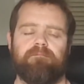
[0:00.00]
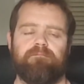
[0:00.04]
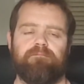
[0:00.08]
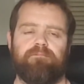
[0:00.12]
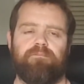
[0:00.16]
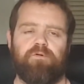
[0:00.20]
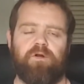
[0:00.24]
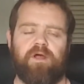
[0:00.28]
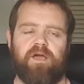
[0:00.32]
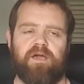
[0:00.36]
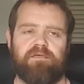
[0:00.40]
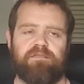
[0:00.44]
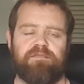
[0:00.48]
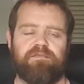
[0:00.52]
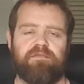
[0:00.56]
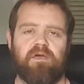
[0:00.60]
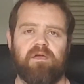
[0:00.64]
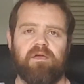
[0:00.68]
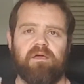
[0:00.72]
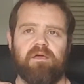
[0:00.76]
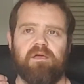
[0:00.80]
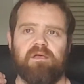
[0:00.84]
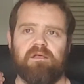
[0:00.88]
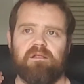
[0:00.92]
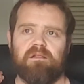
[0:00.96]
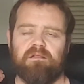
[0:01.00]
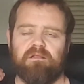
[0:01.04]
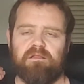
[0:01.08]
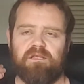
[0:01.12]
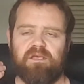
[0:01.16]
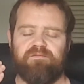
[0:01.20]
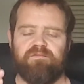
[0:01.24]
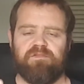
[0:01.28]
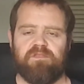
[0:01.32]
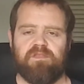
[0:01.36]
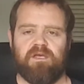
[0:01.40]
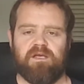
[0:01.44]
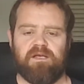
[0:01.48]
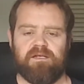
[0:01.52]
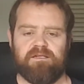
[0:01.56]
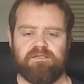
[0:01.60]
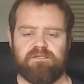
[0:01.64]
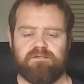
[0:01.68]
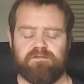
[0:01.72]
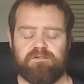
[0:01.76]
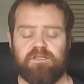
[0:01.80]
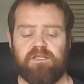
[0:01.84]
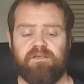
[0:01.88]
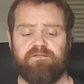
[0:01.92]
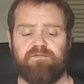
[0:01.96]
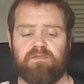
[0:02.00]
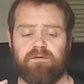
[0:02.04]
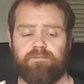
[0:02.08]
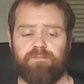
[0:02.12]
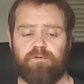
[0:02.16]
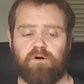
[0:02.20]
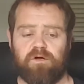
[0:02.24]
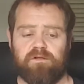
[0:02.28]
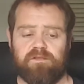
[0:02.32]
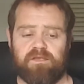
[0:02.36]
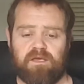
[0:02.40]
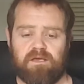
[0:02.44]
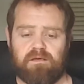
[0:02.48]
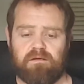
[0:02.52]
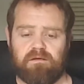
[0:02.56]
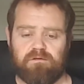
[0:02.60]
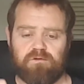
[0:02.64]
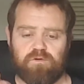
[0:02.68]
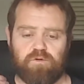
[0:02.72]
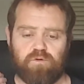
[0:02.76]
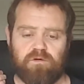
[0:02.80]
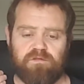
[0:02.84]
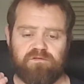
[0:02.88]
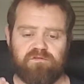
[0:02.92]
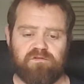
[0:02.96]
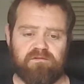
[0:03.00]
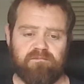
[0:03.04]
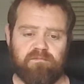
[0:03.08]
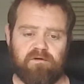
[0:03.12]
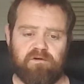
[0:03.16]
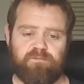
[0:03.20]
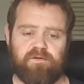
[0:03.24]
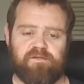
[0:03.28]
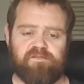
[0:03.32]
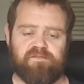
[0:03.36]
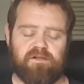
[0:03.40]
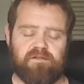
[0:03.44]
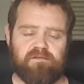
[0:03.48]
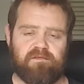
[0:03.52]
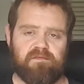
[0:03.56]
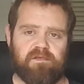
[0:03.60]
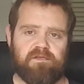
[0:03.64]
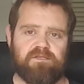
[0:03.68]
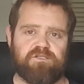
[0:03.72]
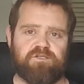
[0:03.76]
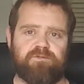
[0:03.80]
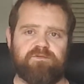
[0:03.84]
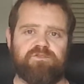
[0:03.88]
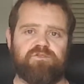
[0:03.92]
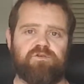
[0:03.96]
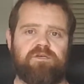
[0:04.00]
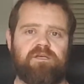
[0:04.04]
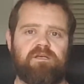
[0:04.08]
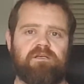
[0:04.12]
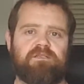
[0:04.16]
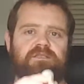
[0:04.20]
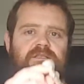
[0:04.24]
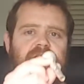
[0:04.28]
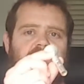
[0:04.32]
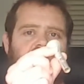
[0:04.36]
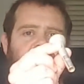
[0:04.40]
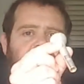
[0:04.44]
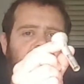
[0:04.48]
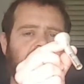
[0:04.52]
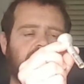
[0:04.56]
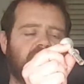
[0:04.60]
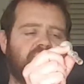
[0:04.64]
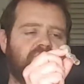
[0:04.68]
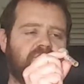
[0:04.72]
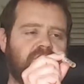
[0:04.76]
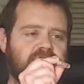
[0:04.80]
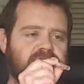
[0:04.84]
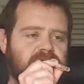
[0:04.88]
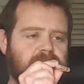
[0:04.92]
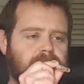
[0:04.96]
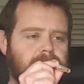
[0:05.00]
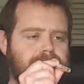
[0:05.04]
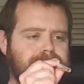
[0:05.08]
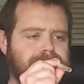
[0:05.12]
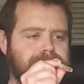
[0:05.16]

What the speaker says: breath, leaving the body, going through the mouthpiece and into the instrument. So here's a little demonstration.